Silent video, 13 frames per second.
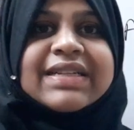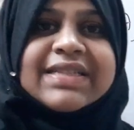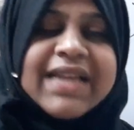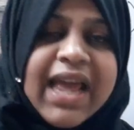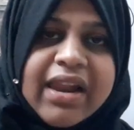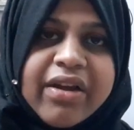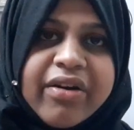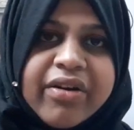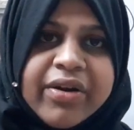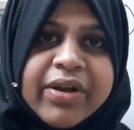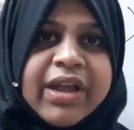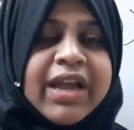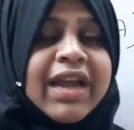seller.
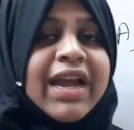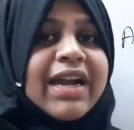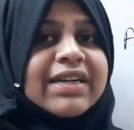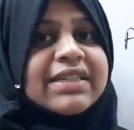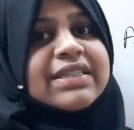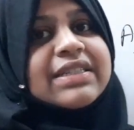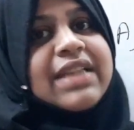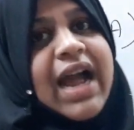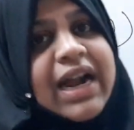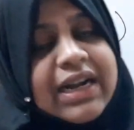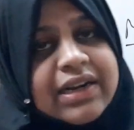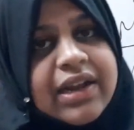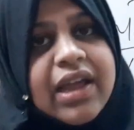It is
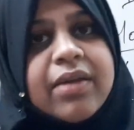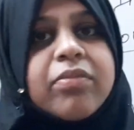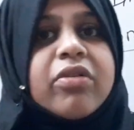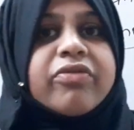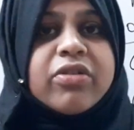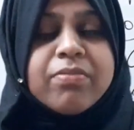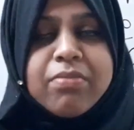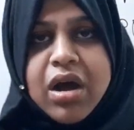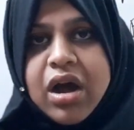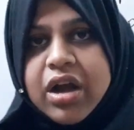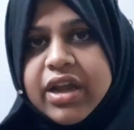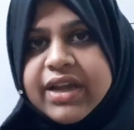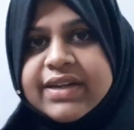that type of a
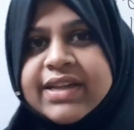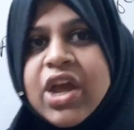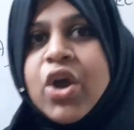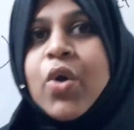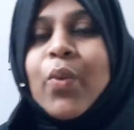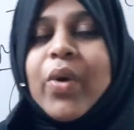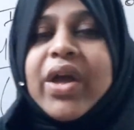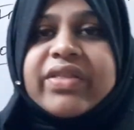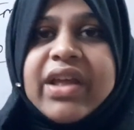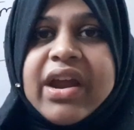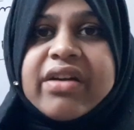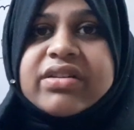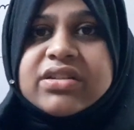market where
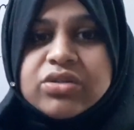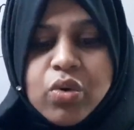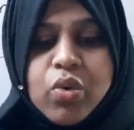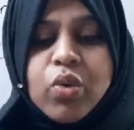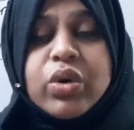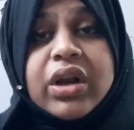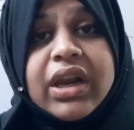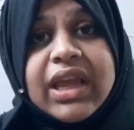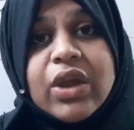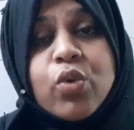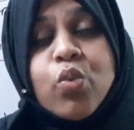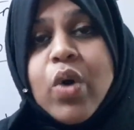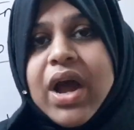there is
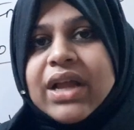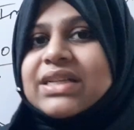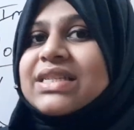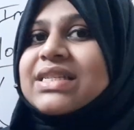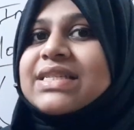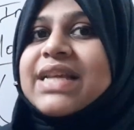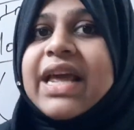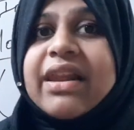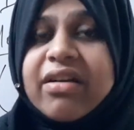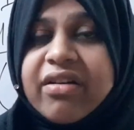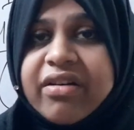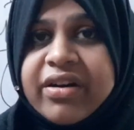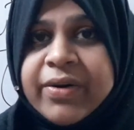only one
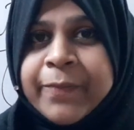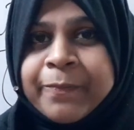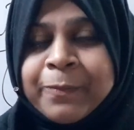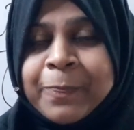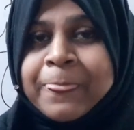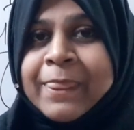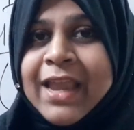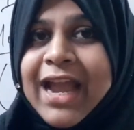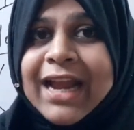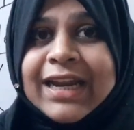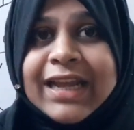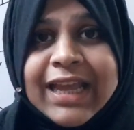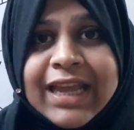seller
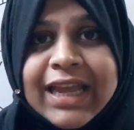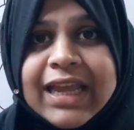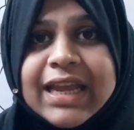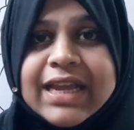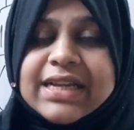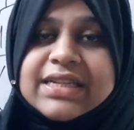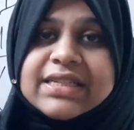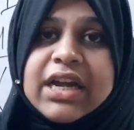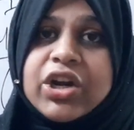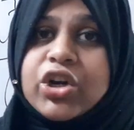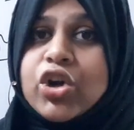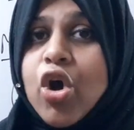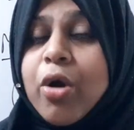and he is
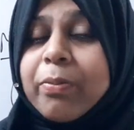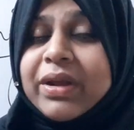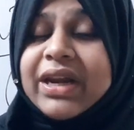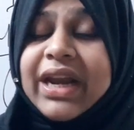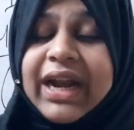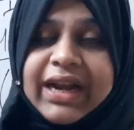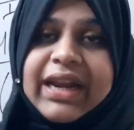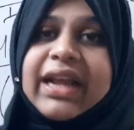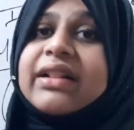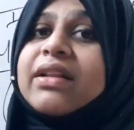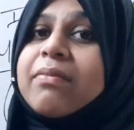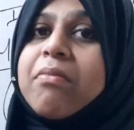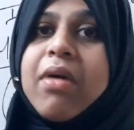dominating
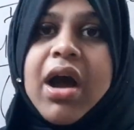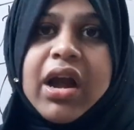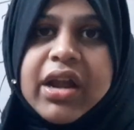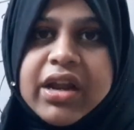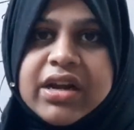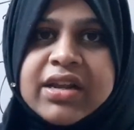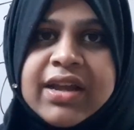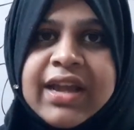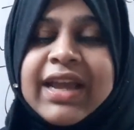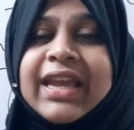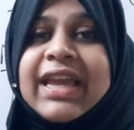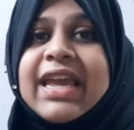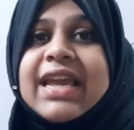the market.
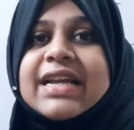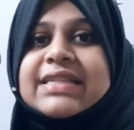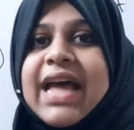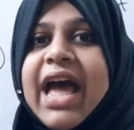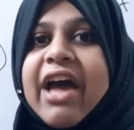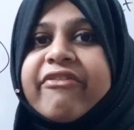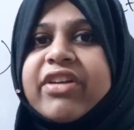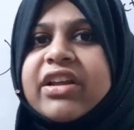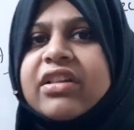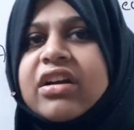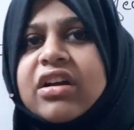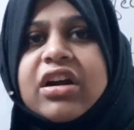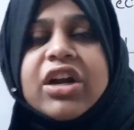He is having
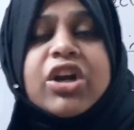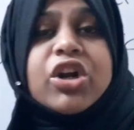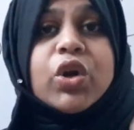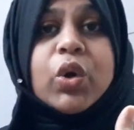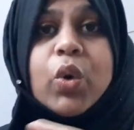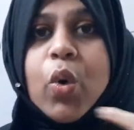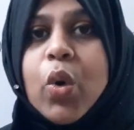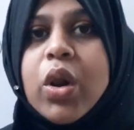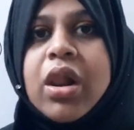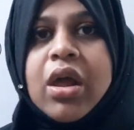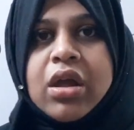the control